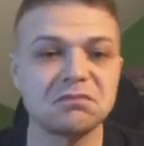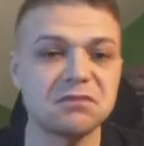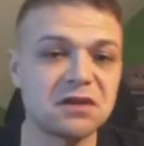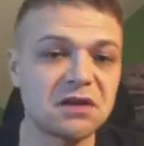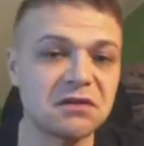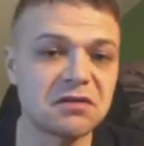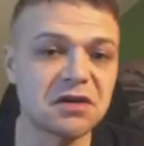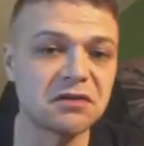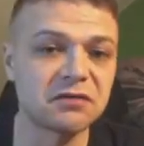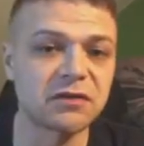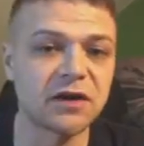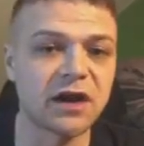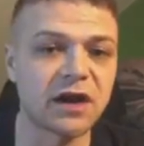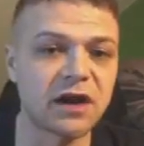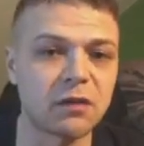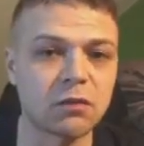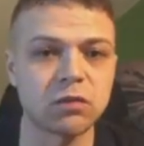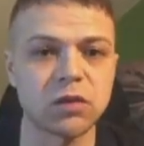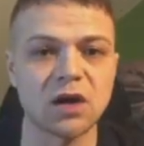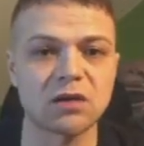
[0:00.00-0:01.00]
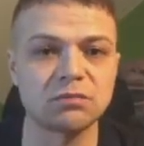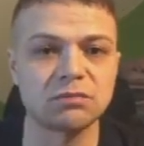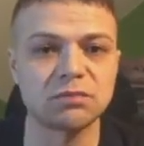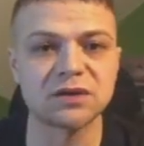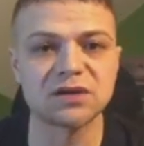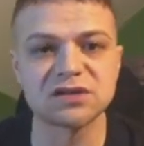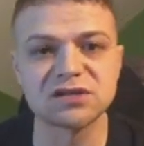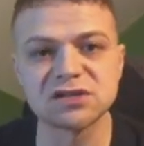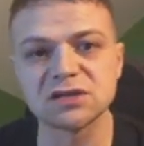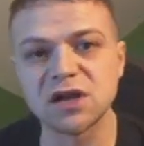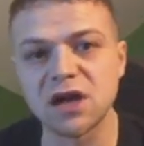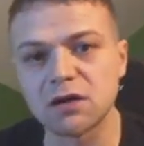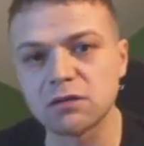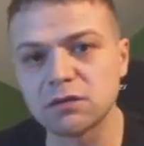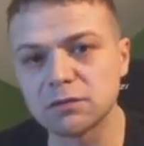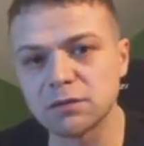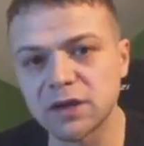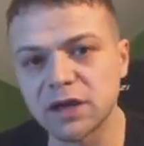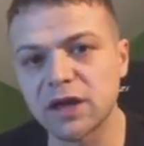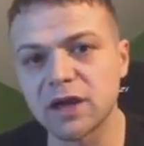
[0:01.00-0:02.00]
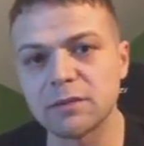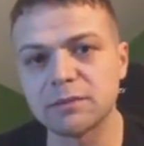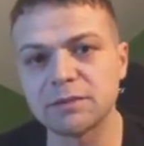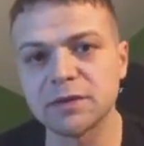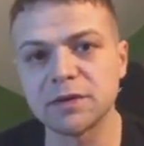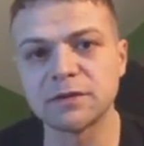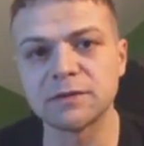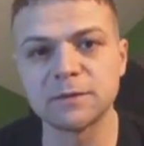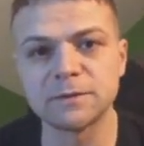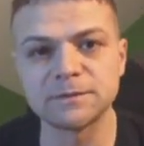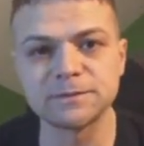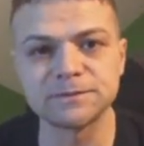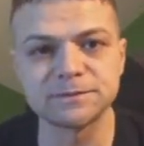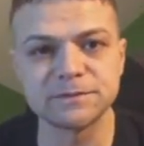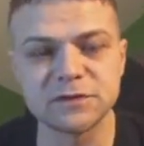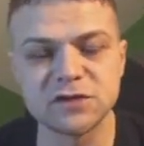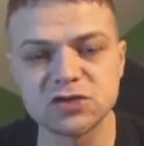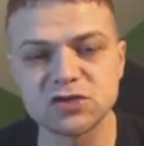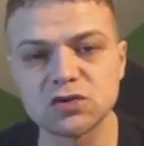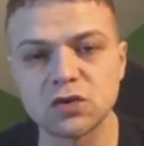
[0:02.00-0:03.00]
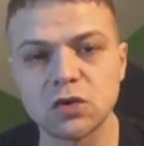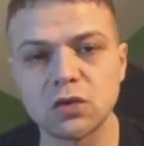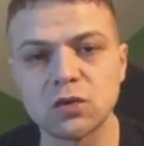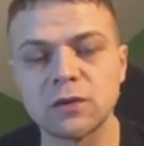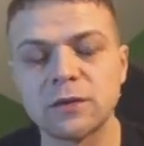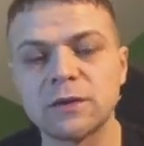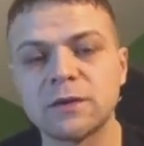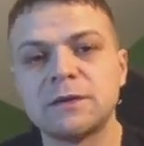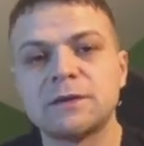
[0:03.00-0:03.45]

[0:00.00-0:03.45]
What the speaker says: Even if I help one person, I will be happy. So